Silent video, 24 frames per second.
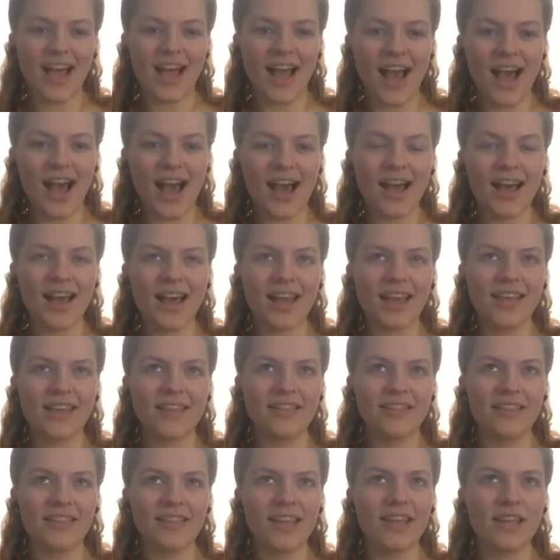I
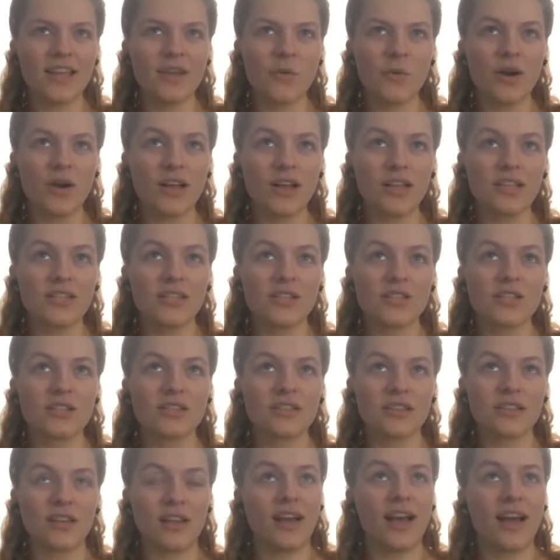think it was
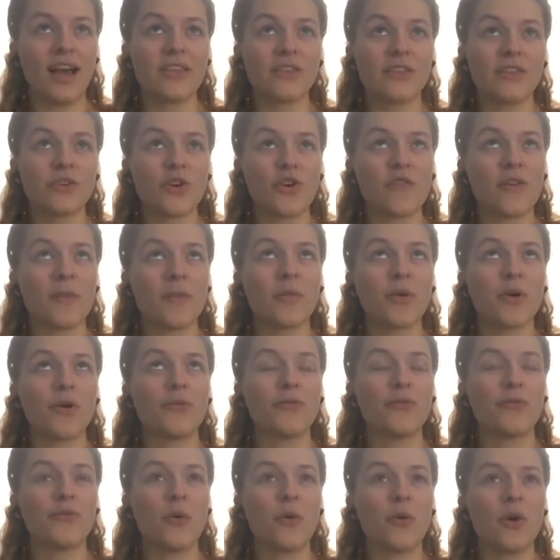either November
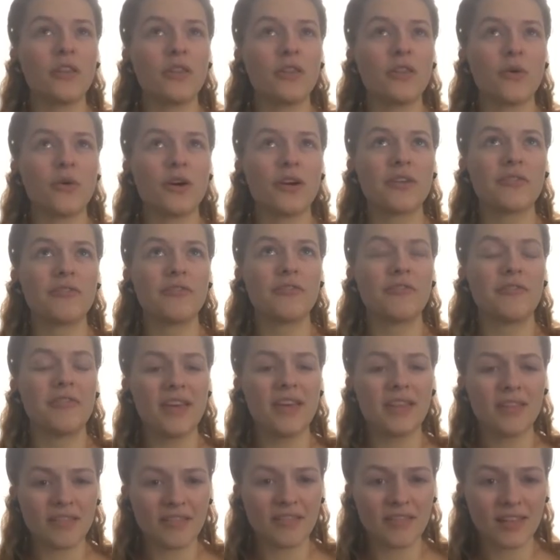4th or
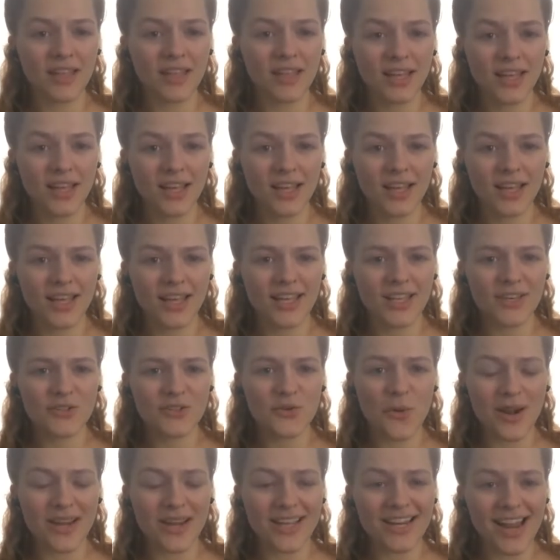5th in
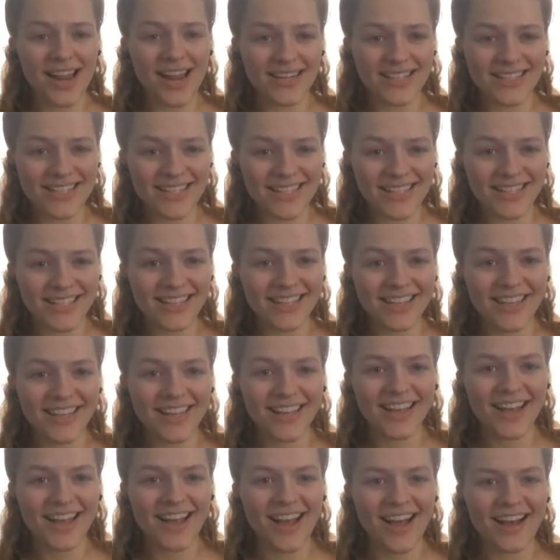2019.
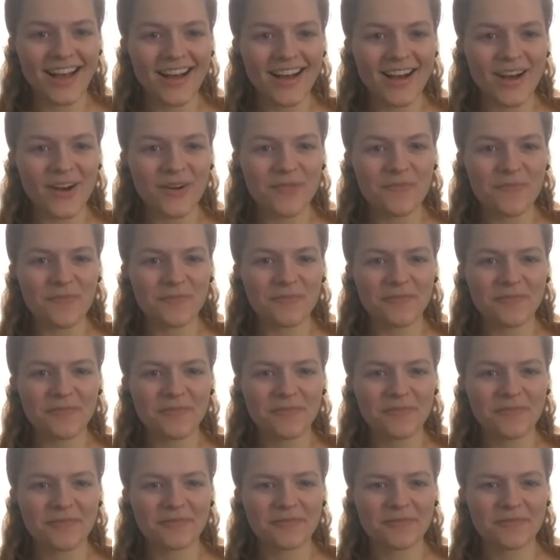
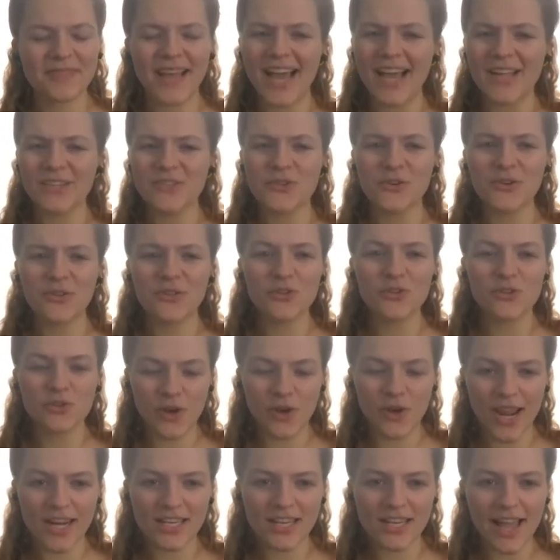I took the
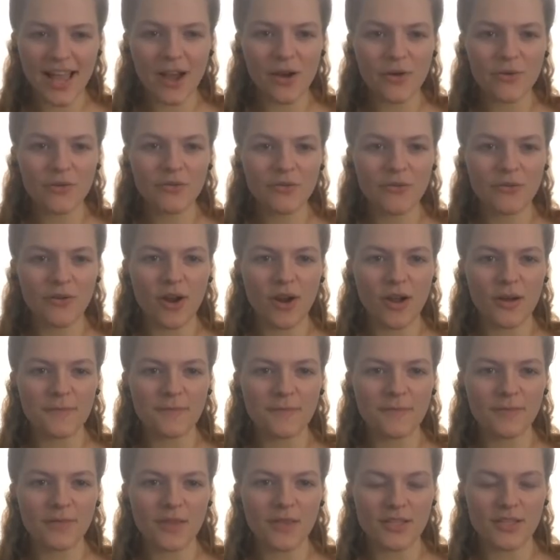train down
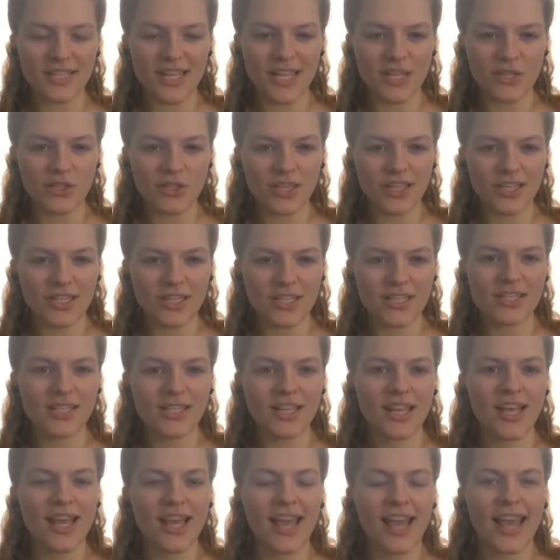from Los Angeles
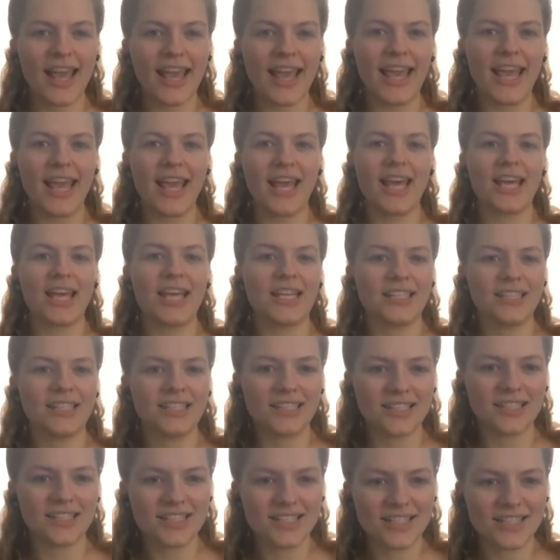
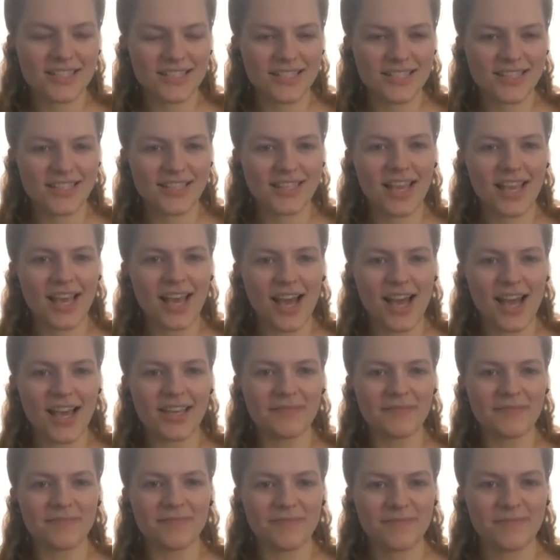and yeah, I